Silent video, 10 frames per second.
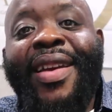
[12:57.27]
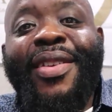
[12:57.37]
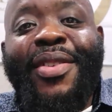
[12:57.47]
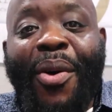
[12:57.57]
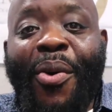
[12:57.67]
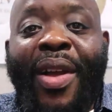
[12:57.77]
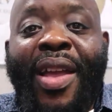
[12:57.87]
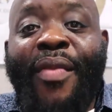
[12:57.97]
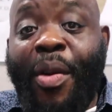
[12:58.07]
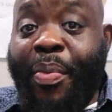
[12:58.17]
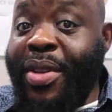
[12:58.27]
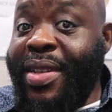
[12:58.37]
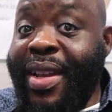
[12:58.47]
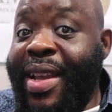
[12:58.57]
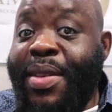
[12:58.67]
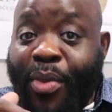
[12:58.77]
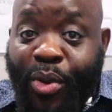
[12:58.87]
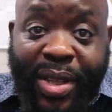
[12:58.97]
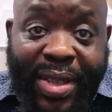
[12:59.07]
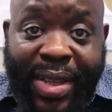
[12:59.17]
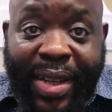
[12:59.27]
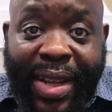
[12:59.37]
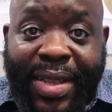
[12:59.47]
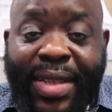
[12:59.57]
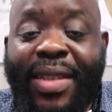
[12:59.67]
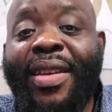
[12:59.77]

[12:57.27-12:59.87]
So if you're a person that gets motion sickness,